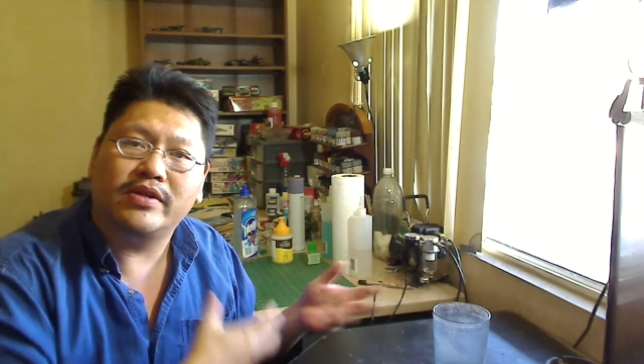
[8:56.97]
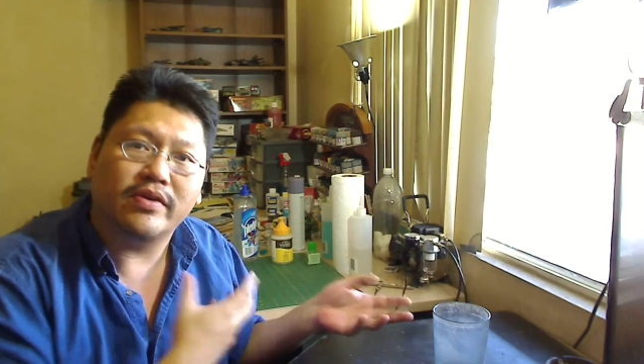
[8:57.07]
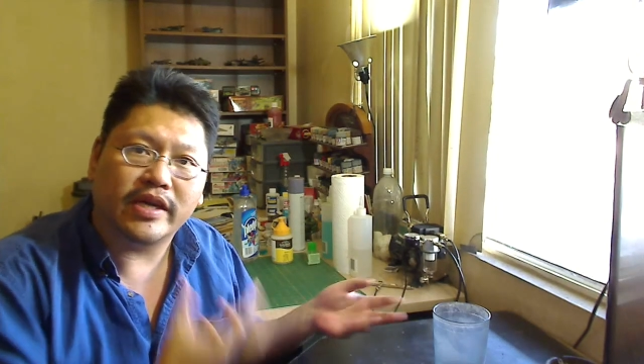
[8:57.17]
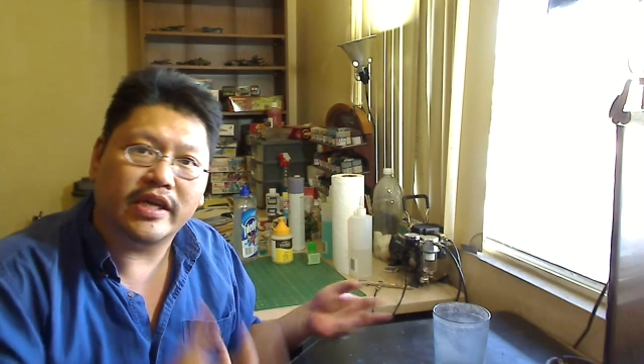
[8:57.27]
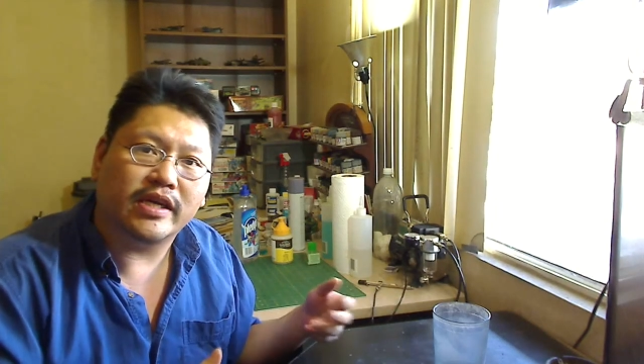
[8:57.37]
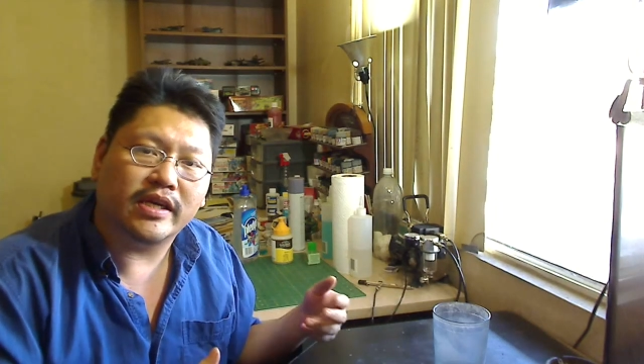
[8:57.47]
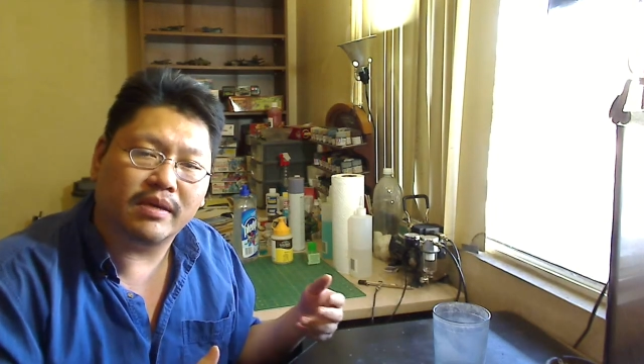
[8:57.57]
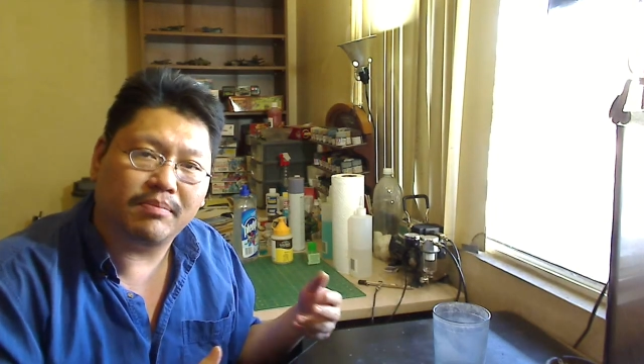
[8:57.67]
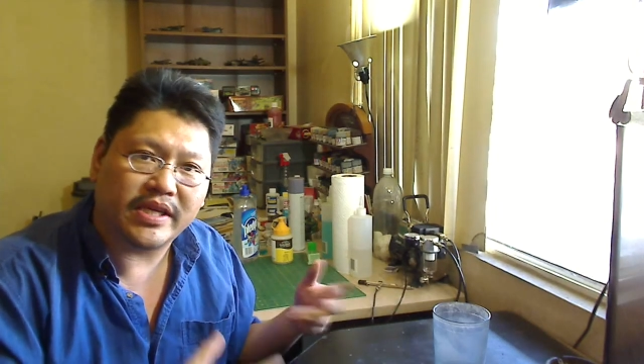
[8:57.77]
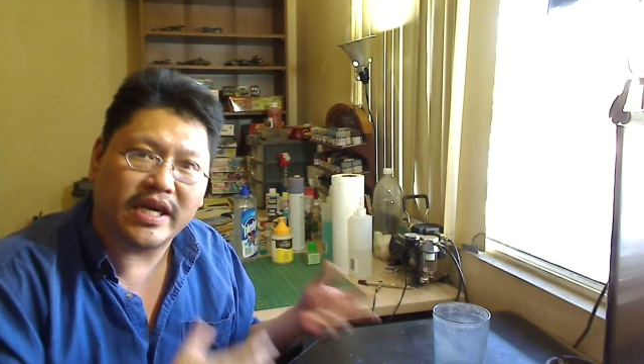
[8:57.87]
Bretonian
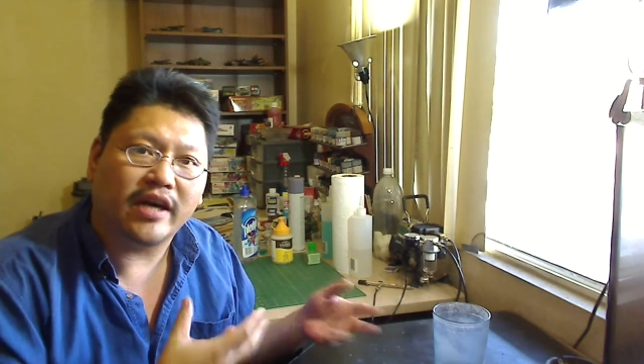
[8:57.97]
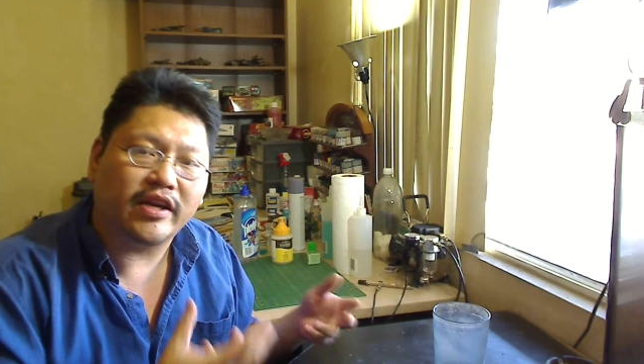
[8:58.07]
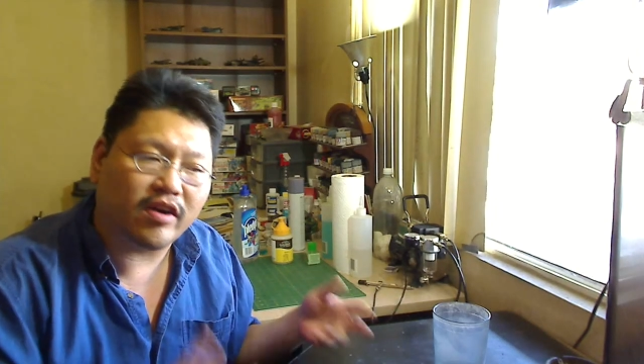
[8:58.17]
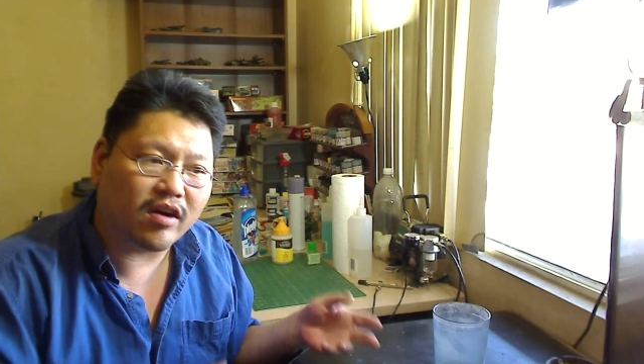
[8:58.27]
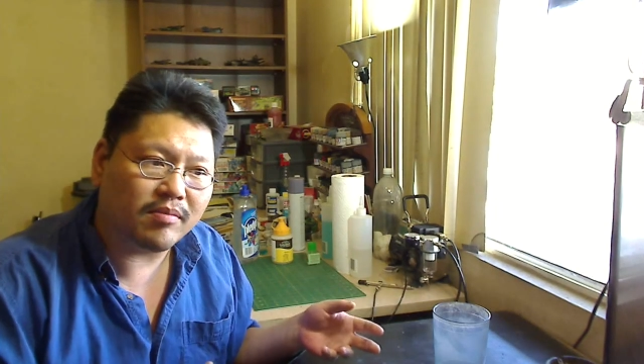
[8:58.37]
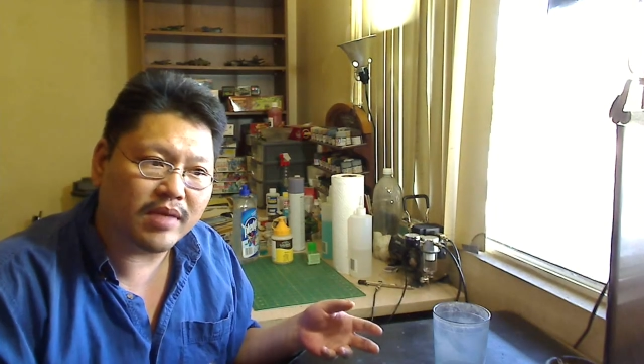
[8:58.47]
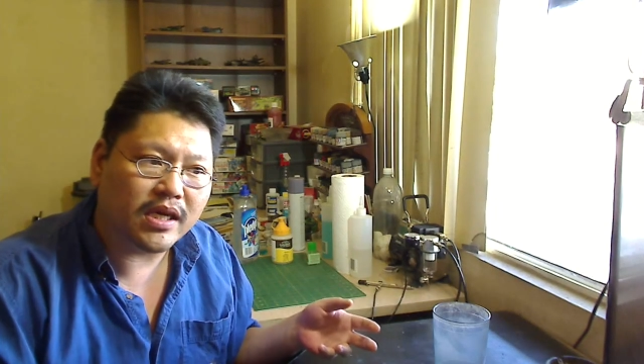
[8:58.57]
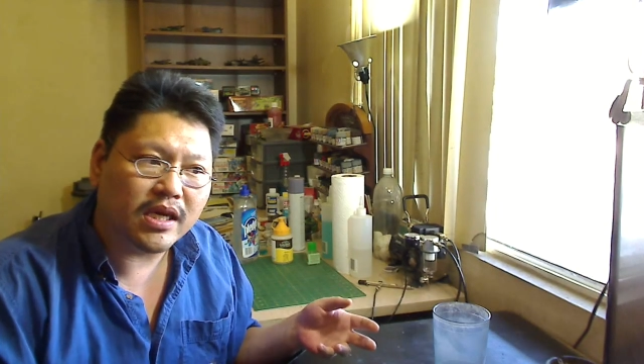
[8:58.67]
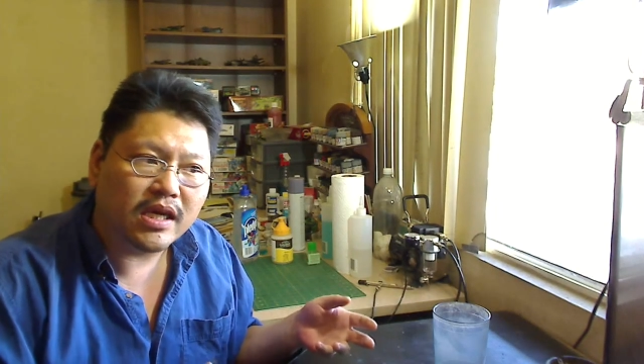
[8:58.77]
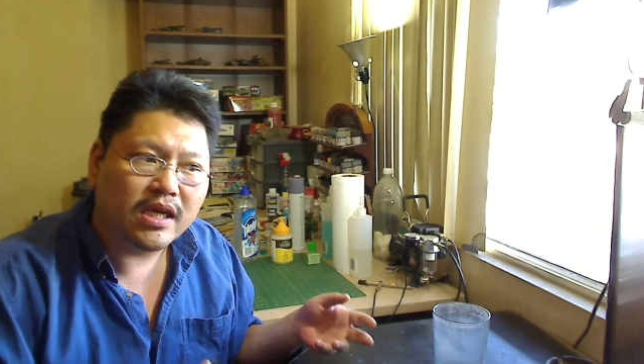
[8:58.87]
battalion
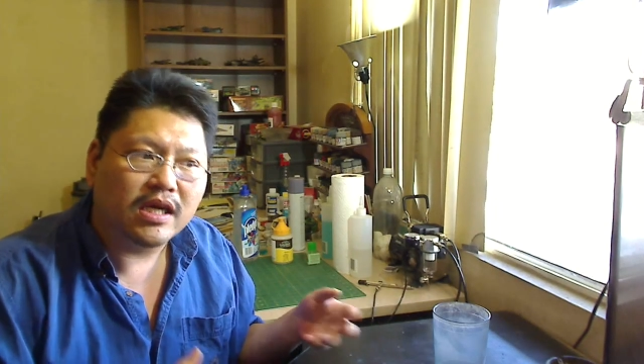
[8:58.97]
army.